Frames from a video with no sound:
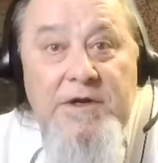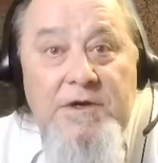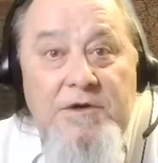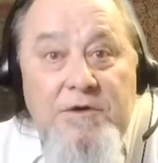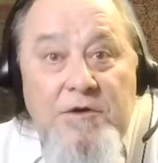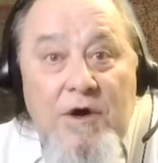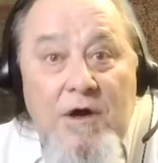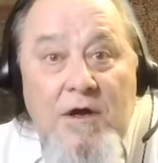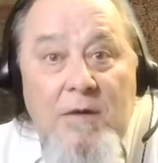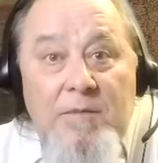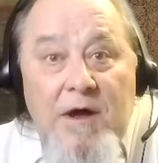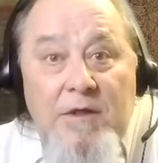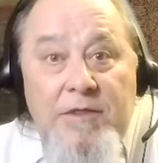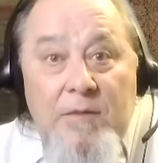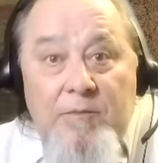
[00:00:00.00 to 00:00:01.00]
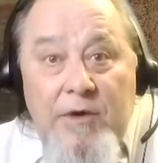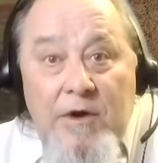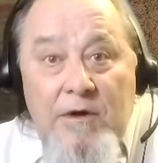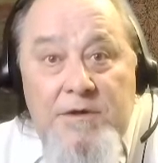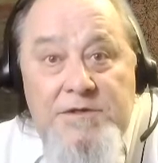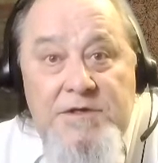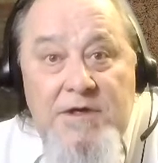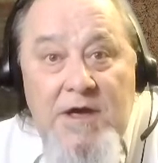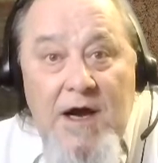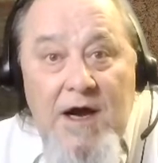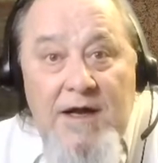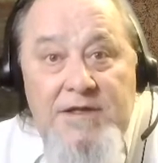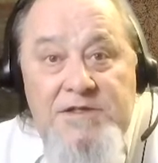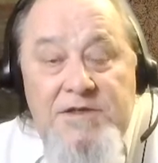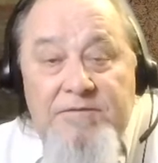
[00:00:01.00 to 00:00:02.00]
to talk about the pros and
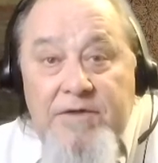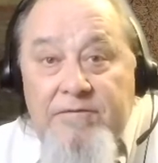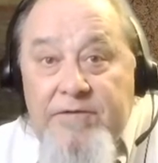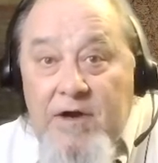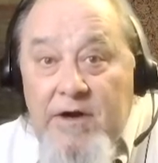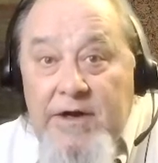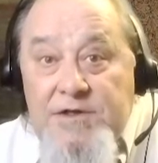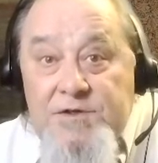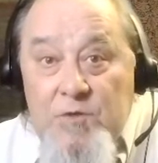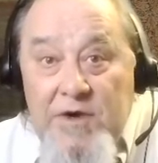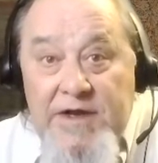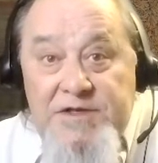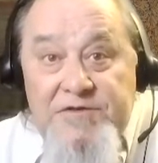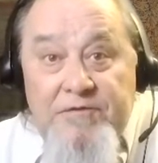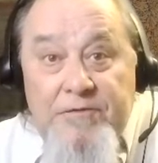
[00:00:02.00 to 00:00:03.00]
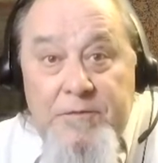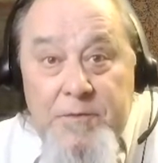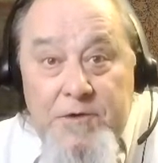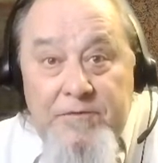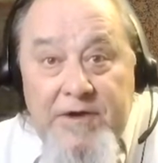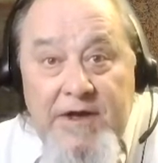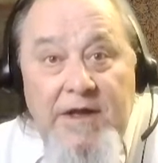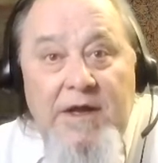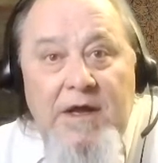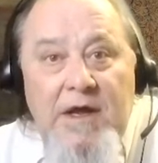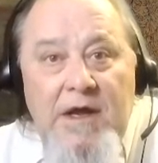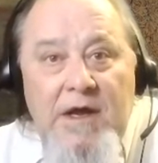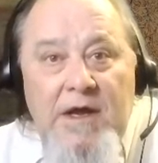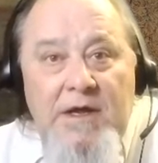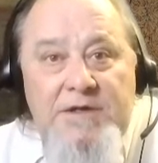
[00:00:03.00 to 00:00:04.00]
cons of the various ways of removing
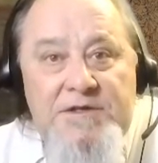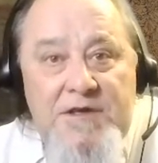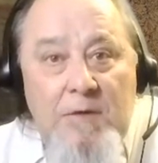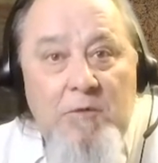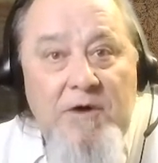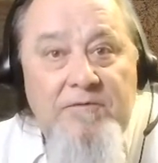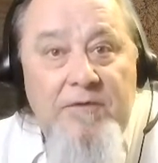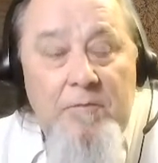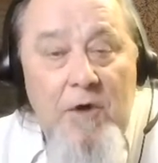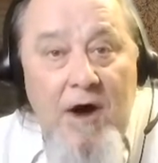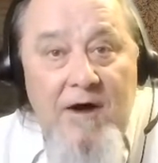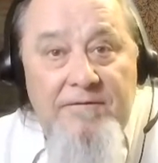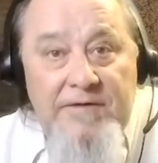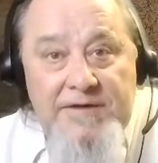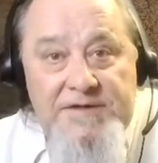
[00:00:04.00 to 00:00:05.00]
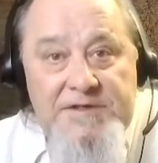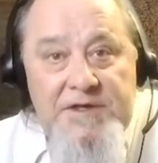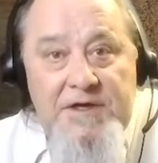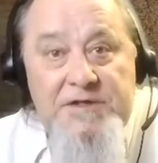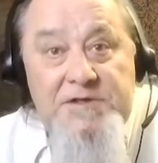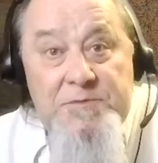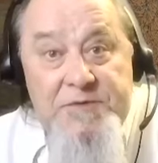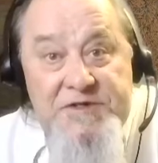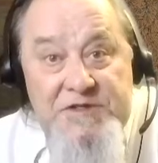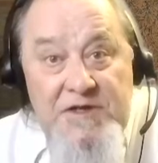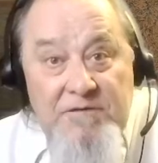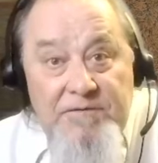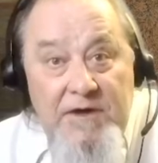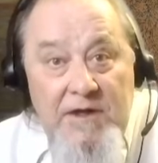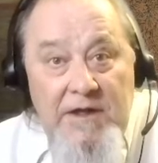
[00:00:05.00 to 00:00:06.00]
someone from office.
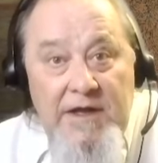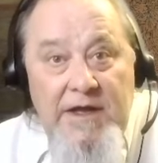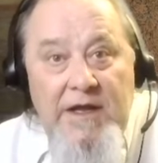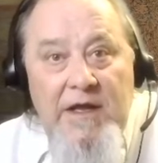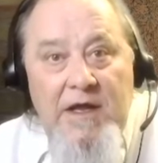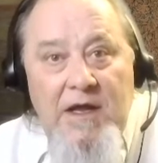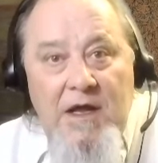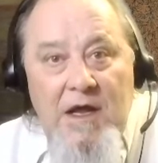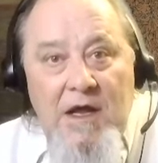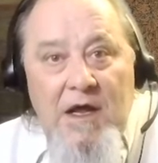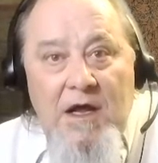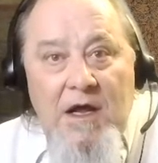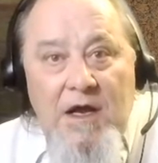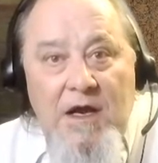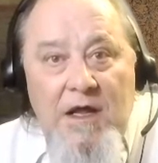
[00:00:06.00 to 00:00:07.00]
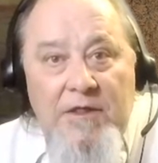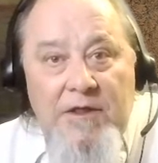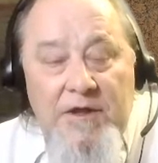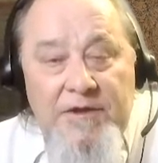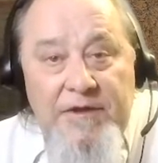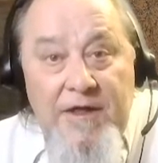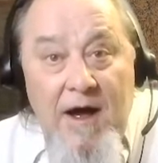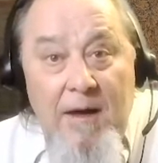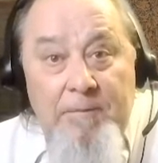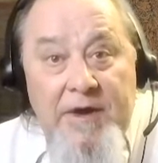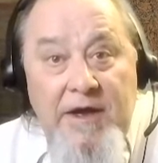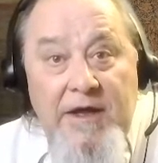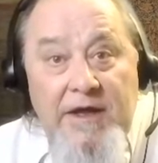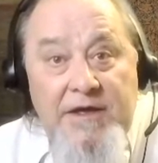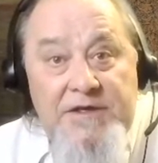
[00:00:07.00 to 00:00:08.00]
Specifically, the
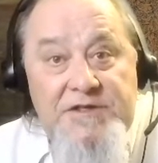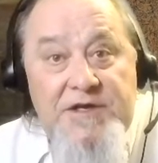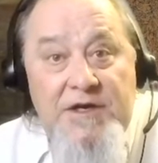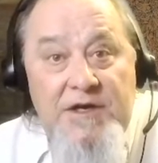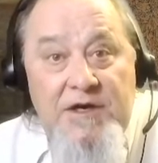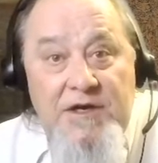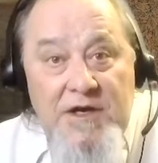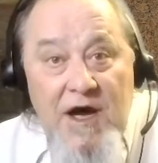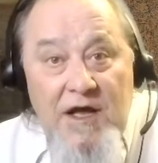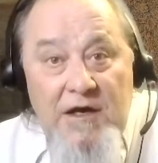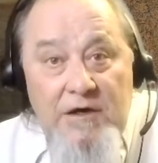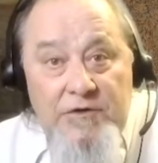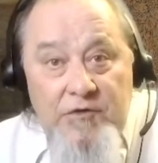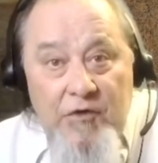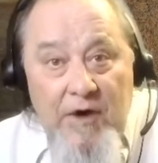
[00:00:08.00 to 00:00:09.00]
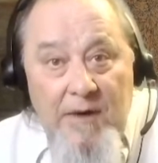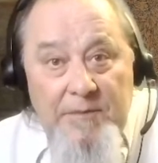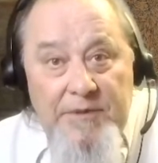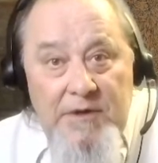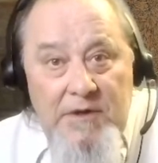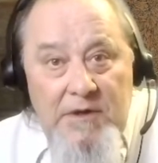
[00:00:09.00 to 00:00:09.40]
topic is Donald Trump.